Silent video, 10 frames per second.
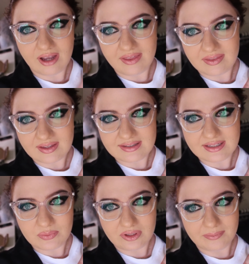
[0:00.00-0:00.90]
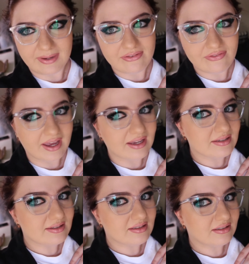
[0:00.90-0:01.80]
I think they sit well on my
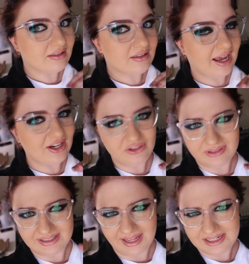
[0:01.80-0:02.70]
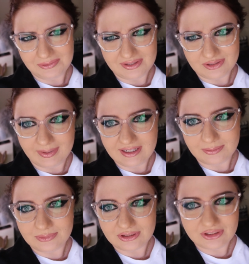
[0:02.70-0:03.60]
face. I actually really like it with this
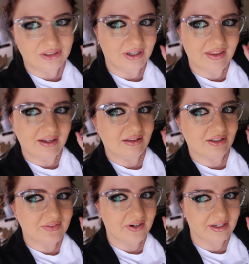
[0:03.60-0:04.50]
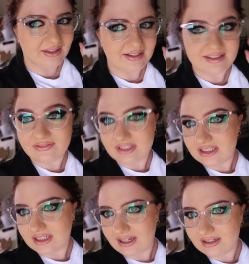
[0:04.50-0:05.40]
makeup look too. I think it looks very like
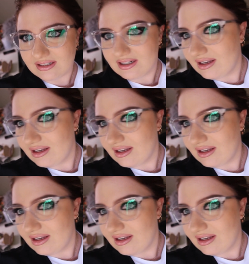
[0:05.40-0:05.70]
sophisticated.